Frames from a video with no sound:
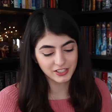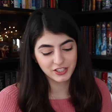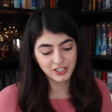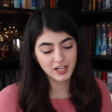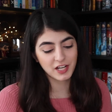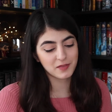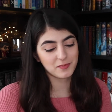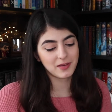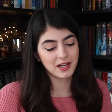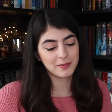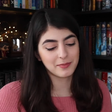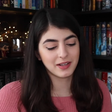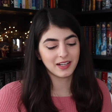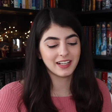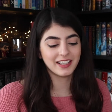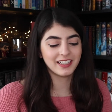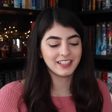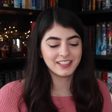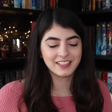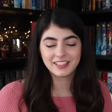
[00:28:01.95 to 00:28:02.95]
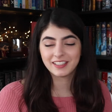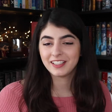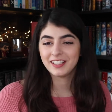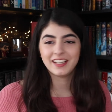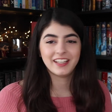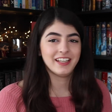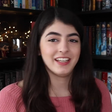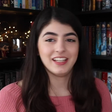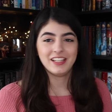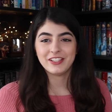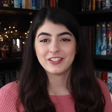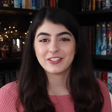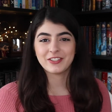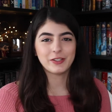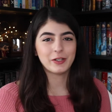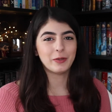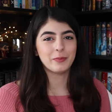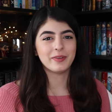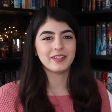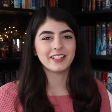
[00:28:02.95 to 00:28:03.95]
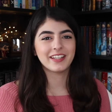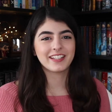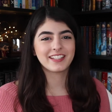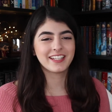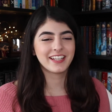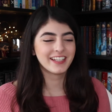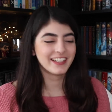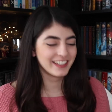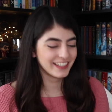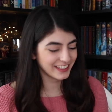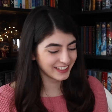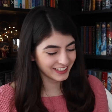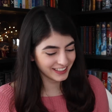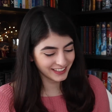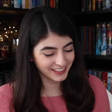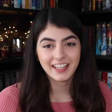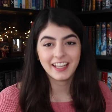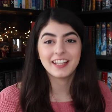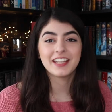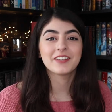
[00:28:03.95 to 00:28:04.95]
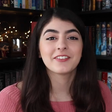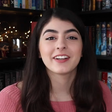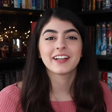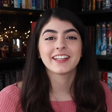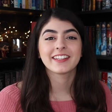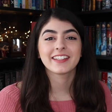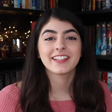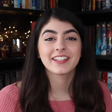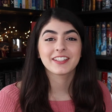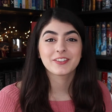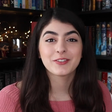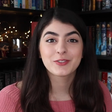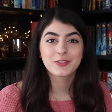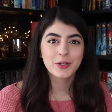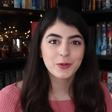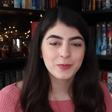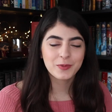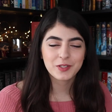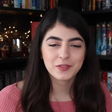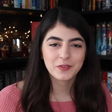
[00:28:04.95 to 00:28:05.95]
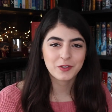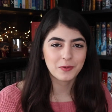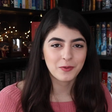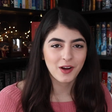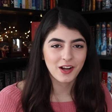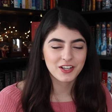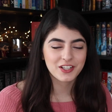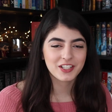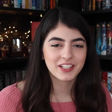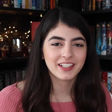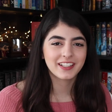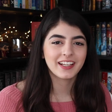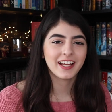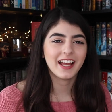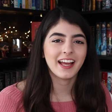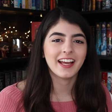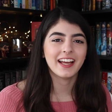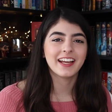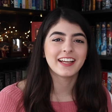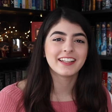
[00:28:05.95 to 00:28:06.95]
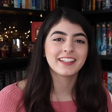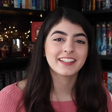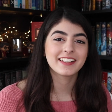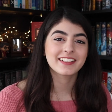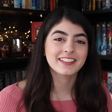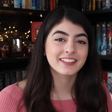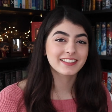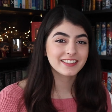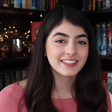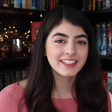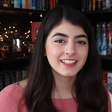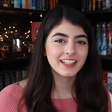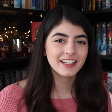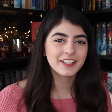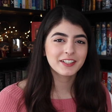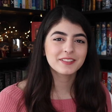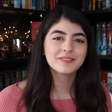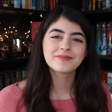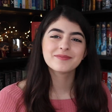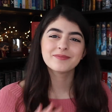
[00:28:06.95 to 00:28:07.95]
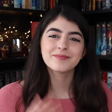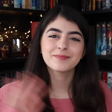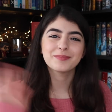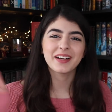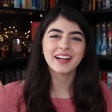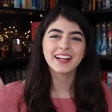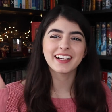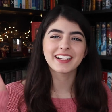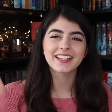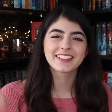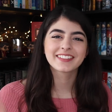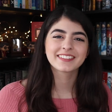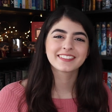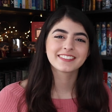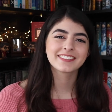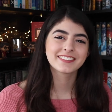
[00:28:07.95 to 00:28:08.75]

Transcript: and change my mind, so be it. Anyway, thank you so much for watching, and I'll see you later. Bye.